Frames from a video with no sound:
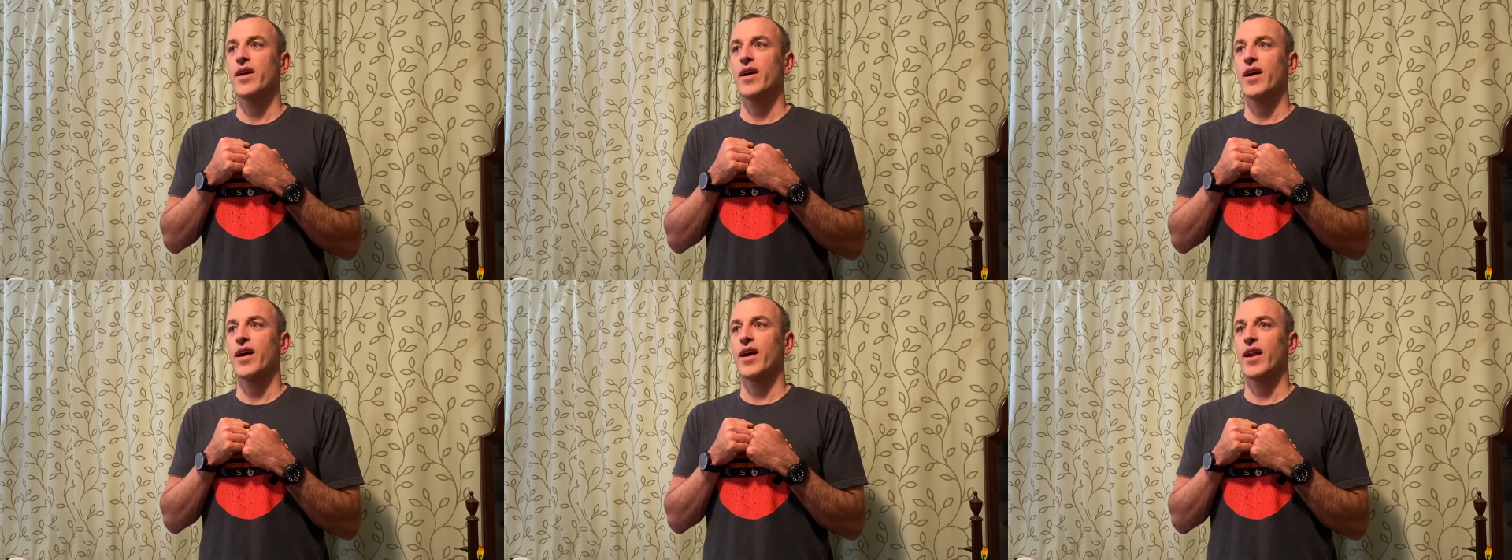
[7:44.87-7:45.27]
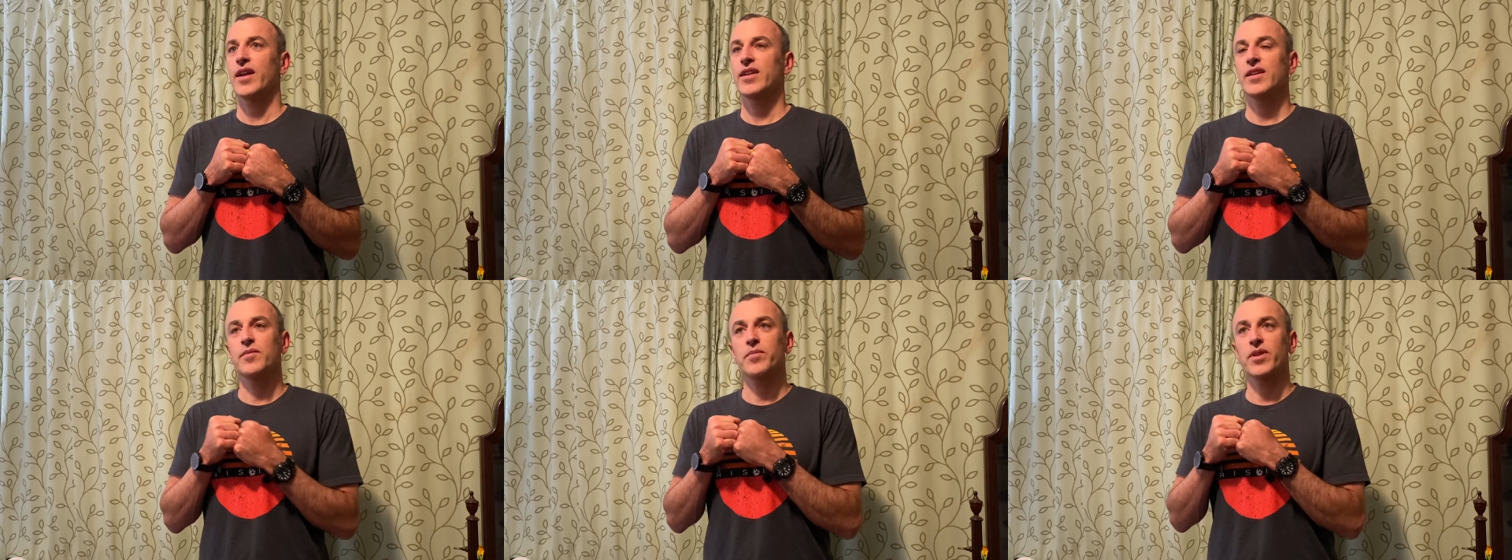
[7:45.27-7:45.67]
And I
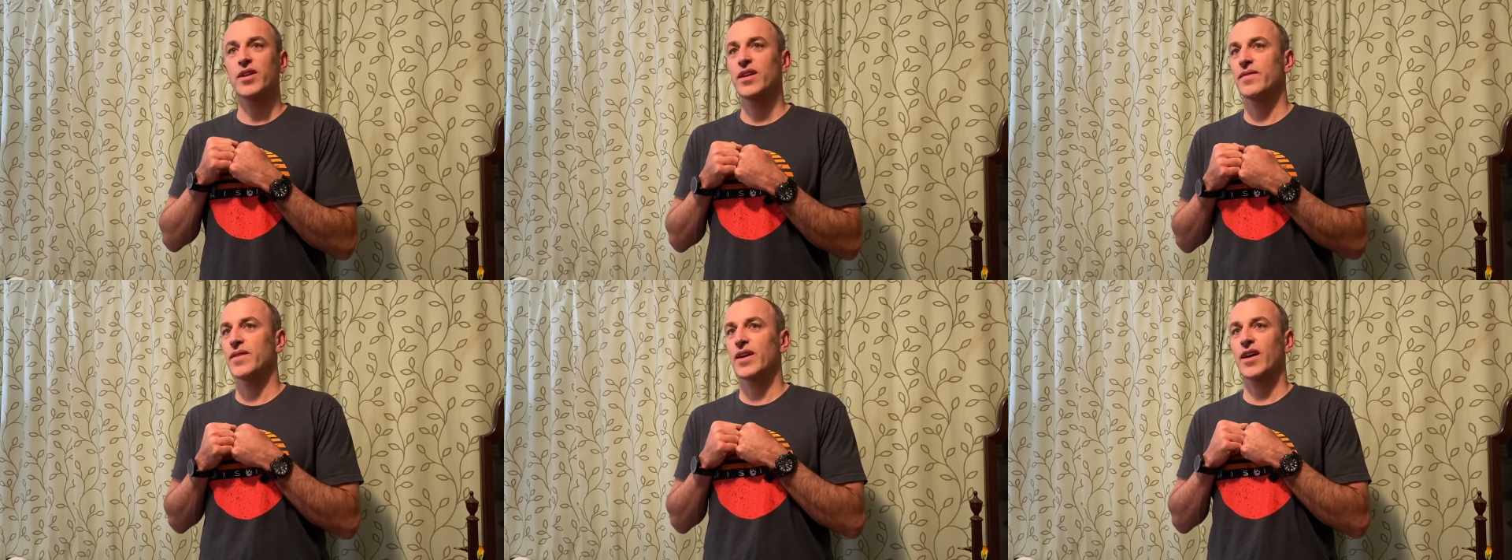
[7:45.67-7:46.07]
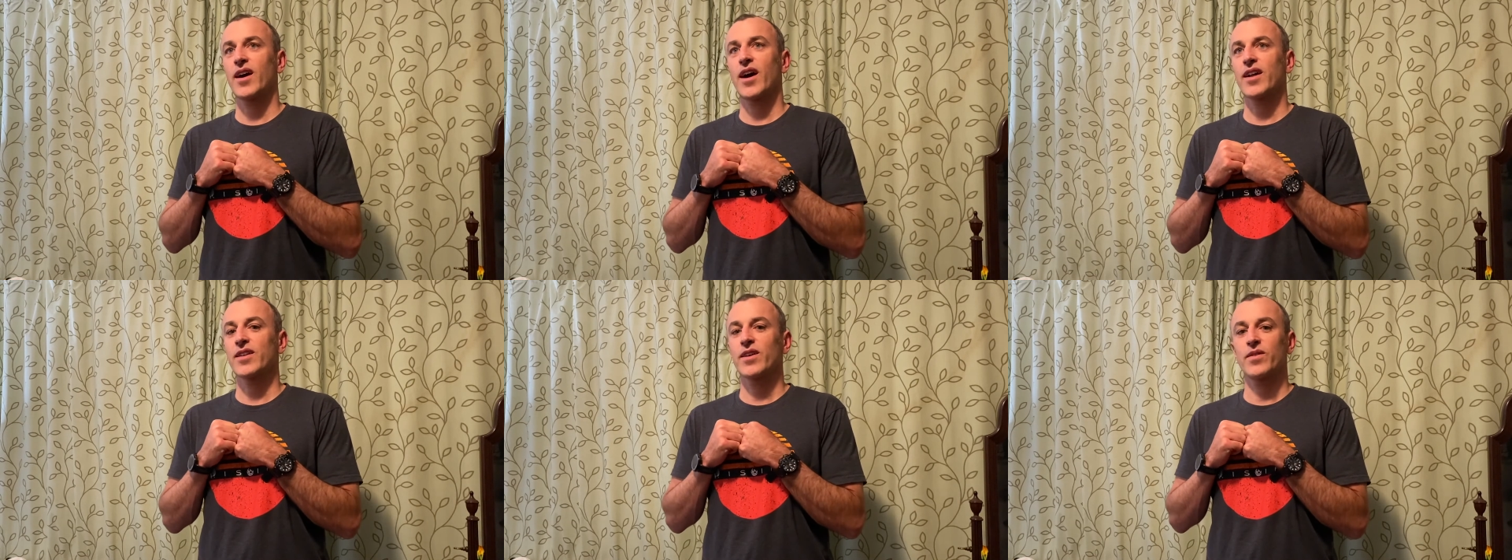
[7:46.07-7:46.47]
didn't believe that
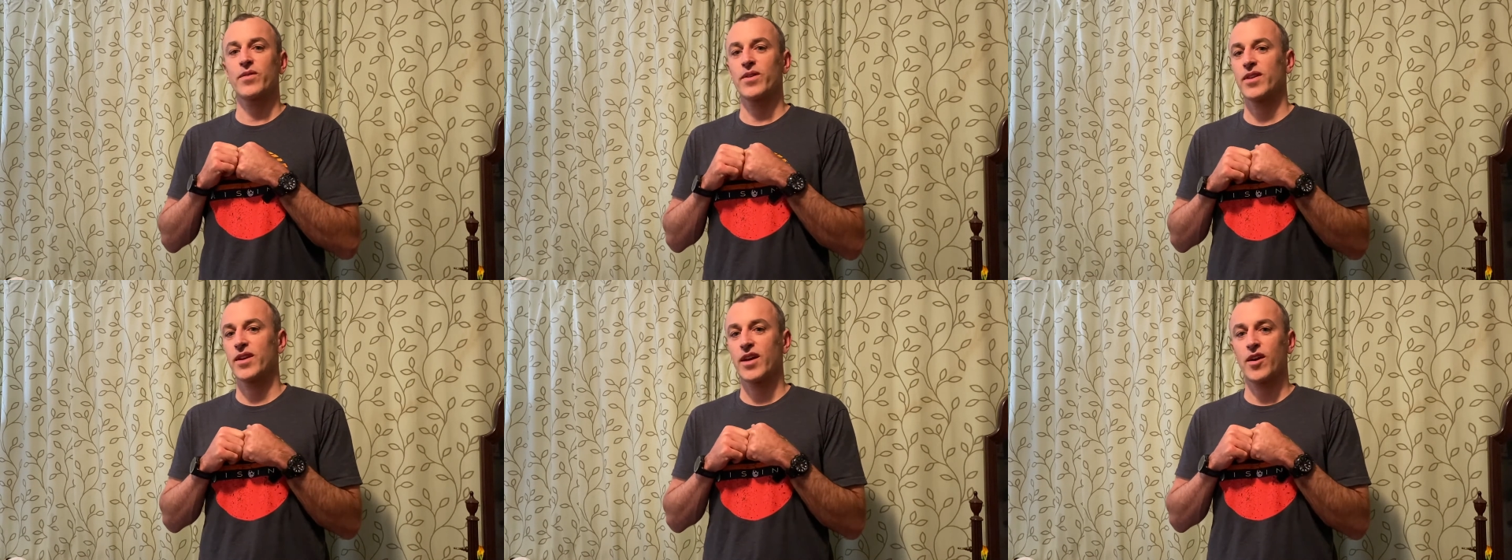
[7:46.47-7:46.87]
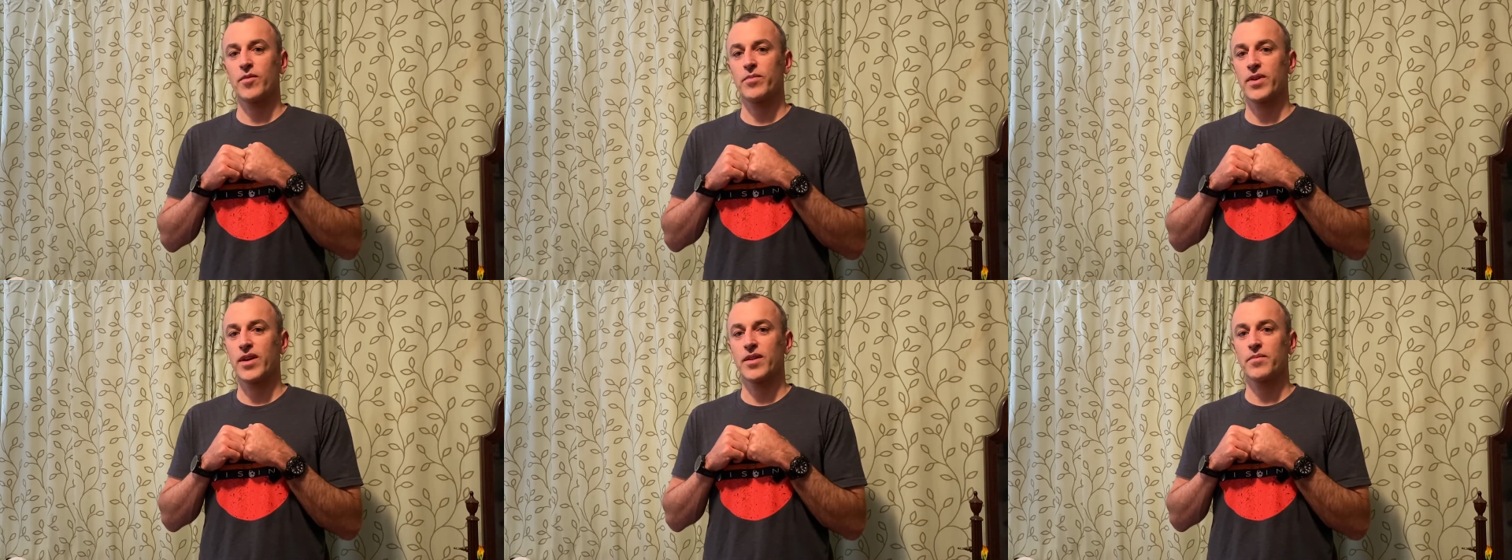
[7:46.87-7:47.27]
God could really help
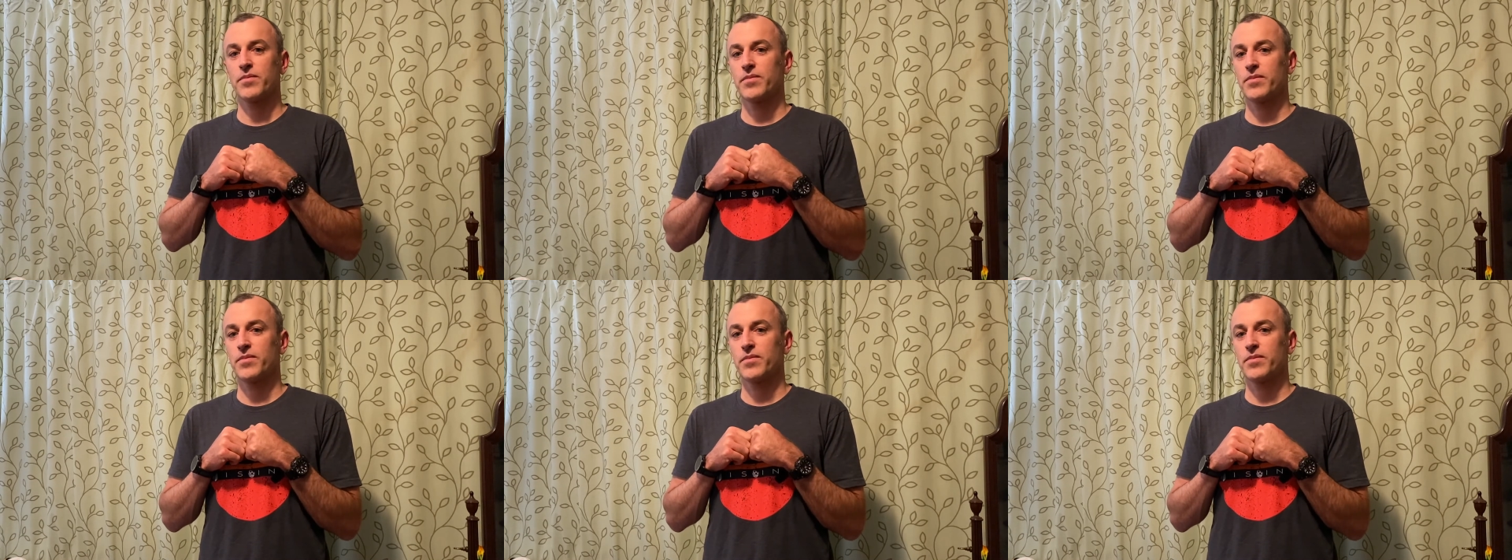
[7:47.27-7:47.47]
me and